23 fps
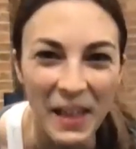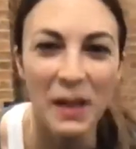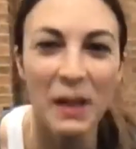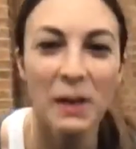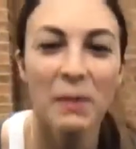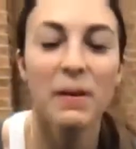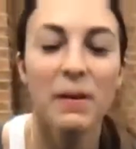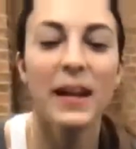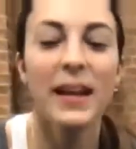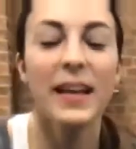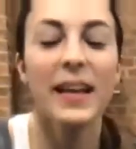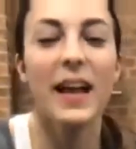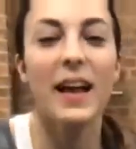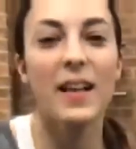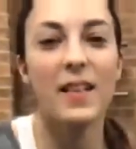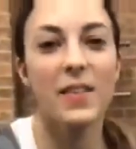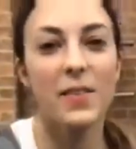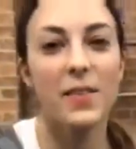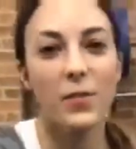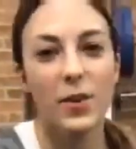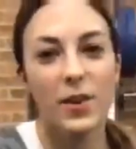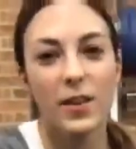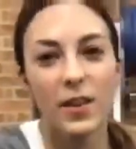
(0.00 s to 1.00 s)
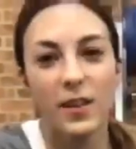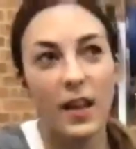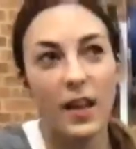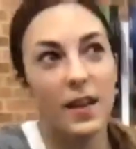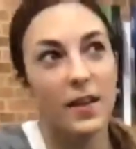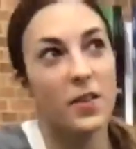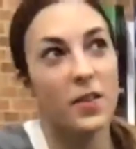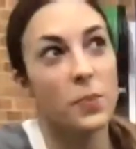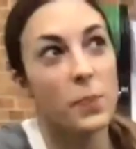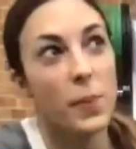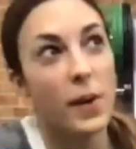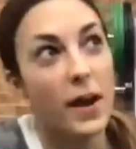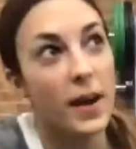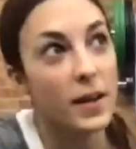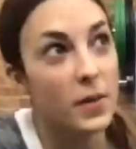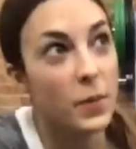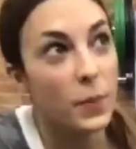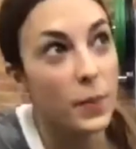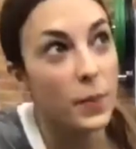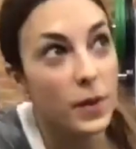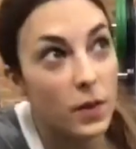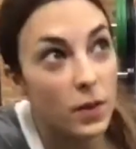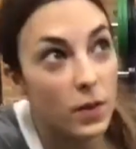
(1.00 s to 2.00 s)
Right, guys, for the next part,
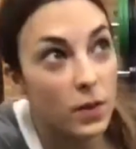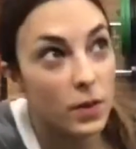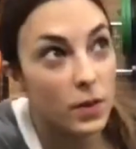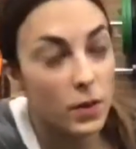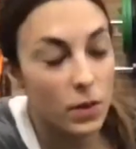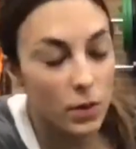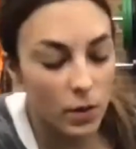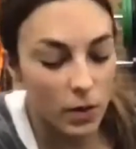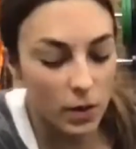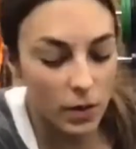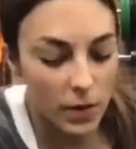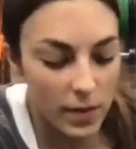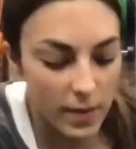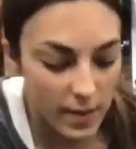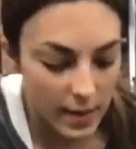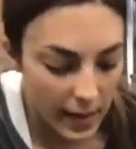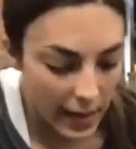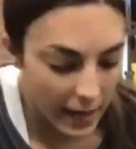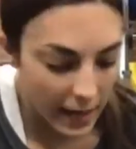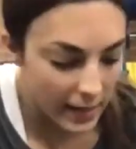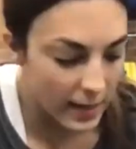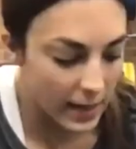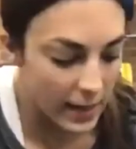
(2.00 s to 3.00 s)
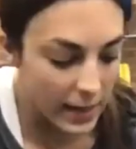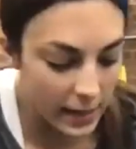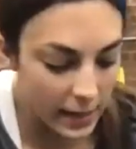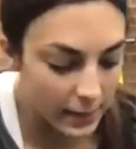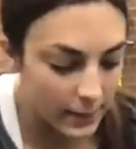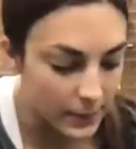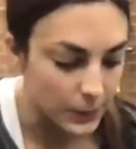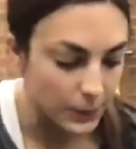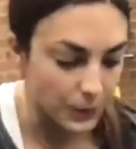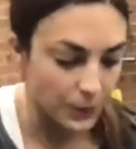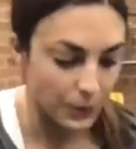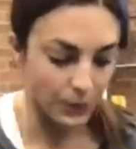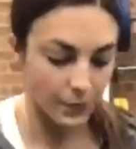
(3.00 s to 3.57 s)
we're going to go standing.